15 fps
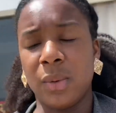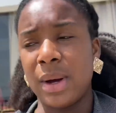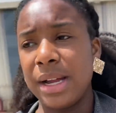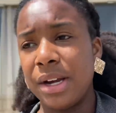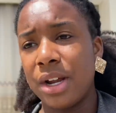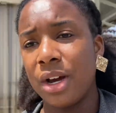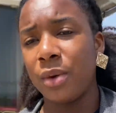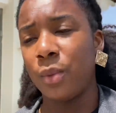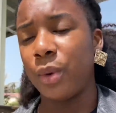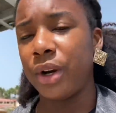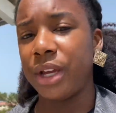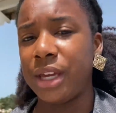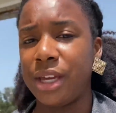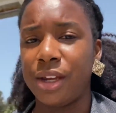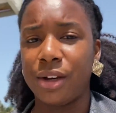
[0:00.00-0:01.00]
why not work
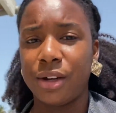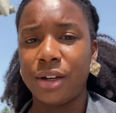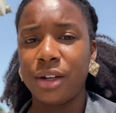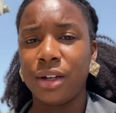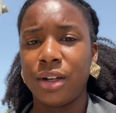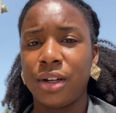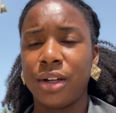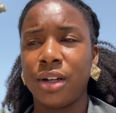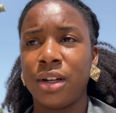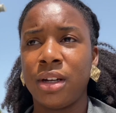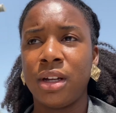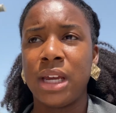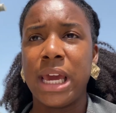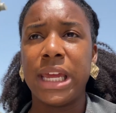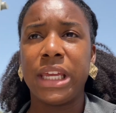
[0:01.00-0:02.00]
here
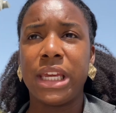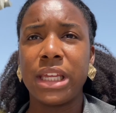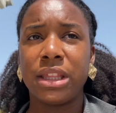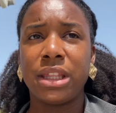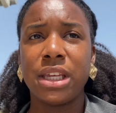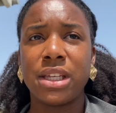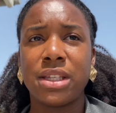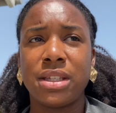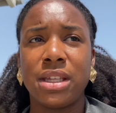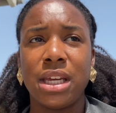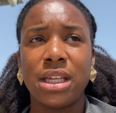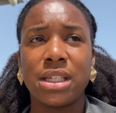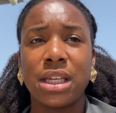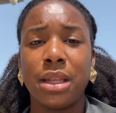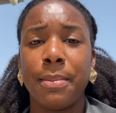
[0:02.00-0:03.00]
and get these
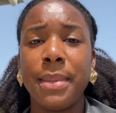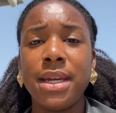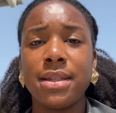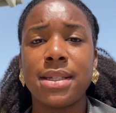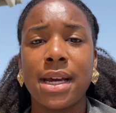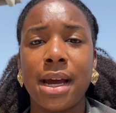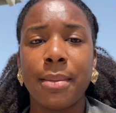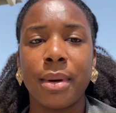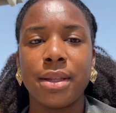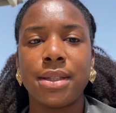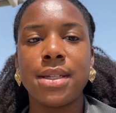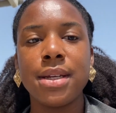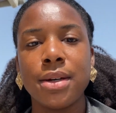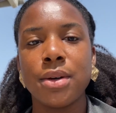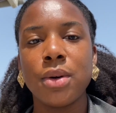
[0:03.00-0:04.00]
things in the meantime
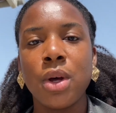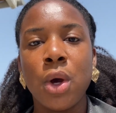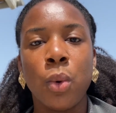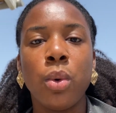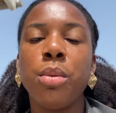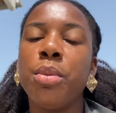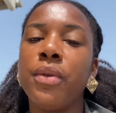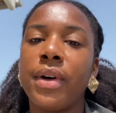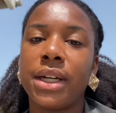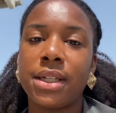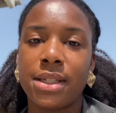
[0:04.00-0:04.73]
until we move out to